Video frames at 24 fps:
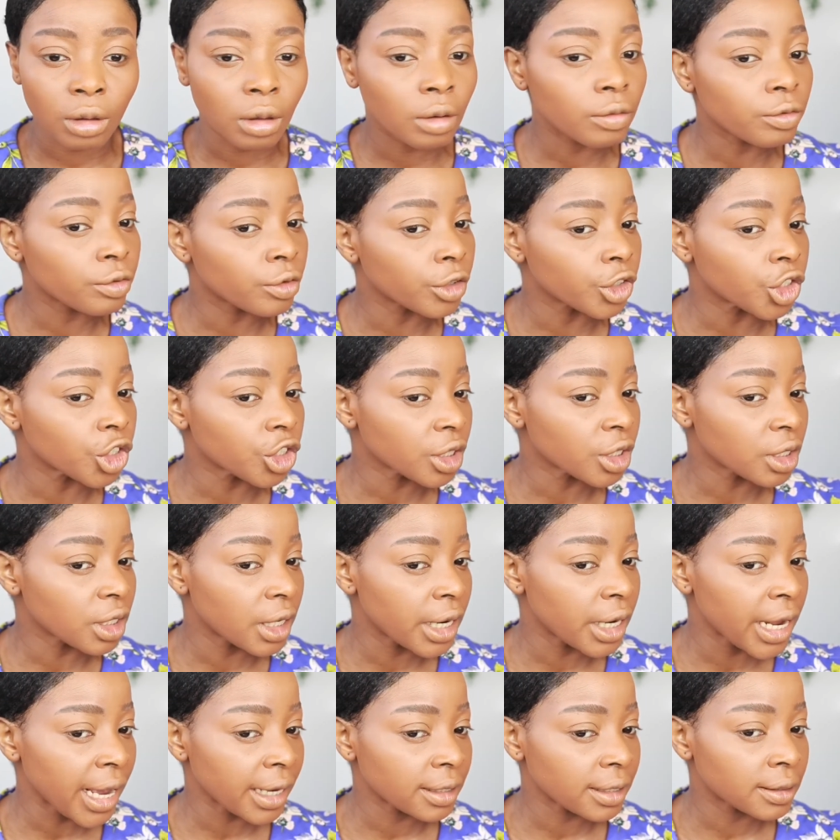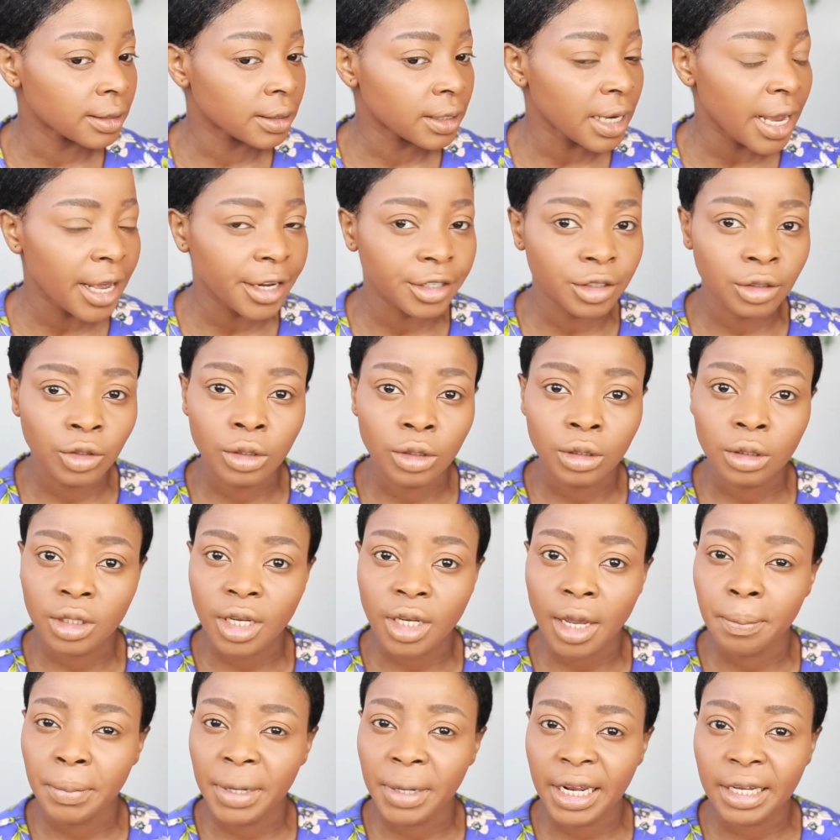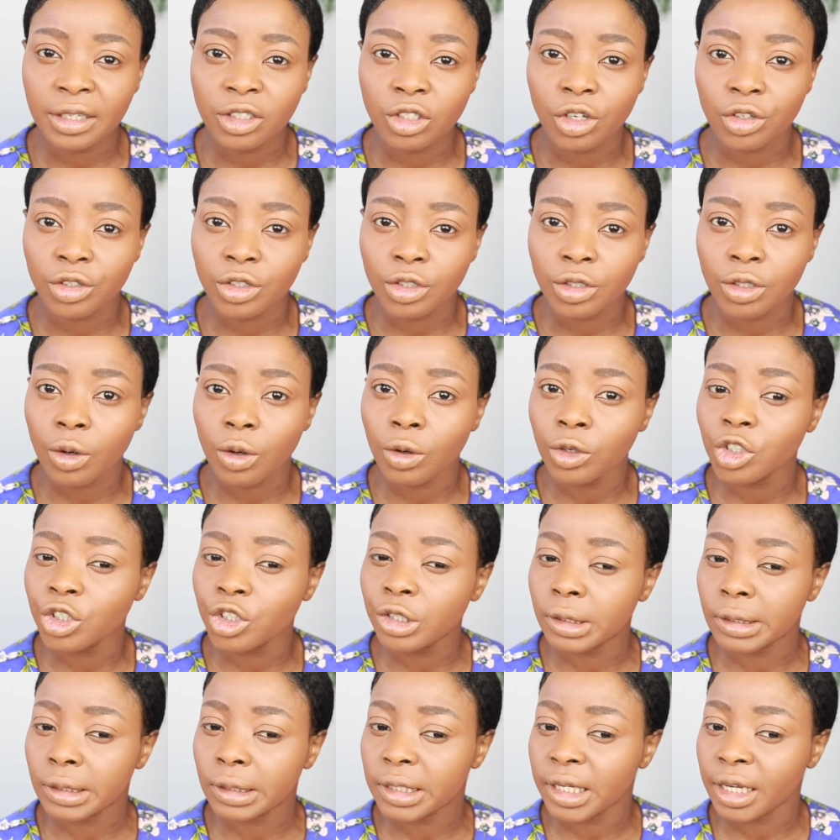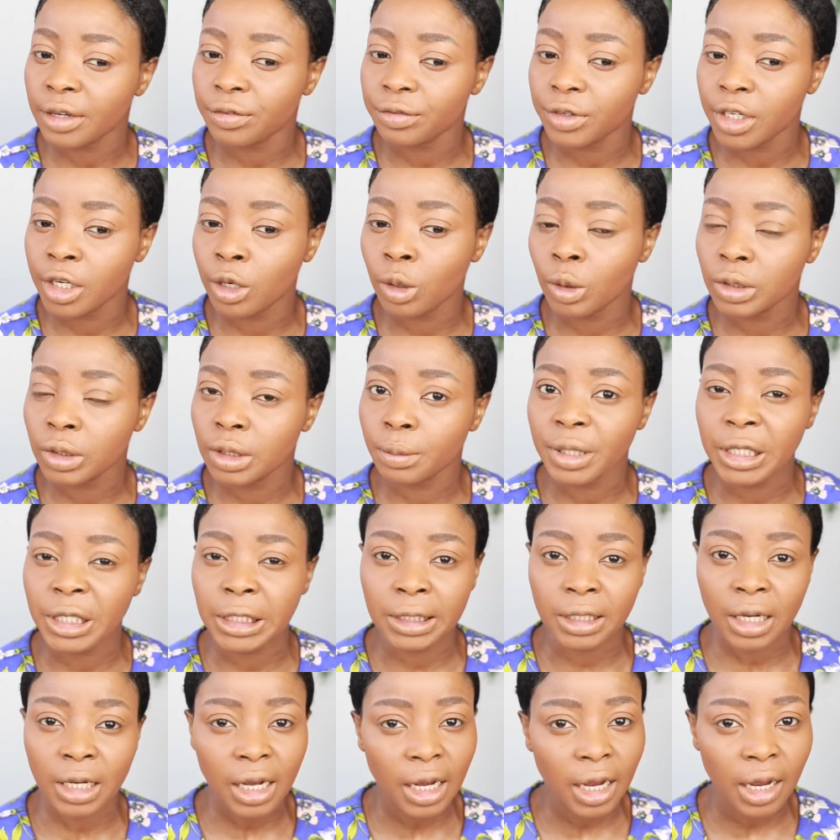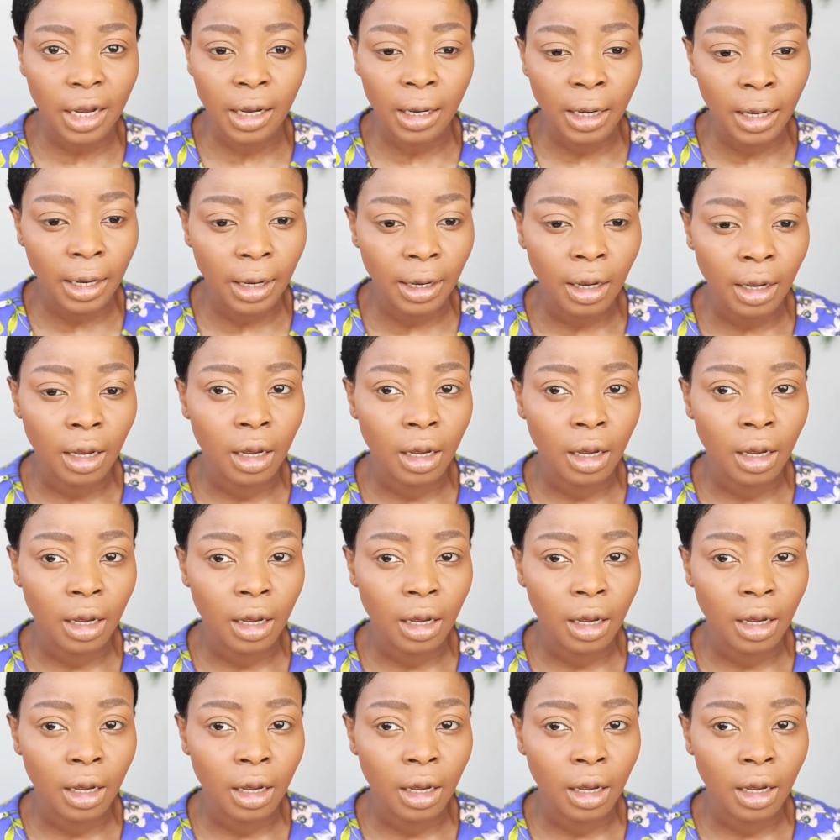for just the next 10 minutes or so, just to see if it goes a bit darker,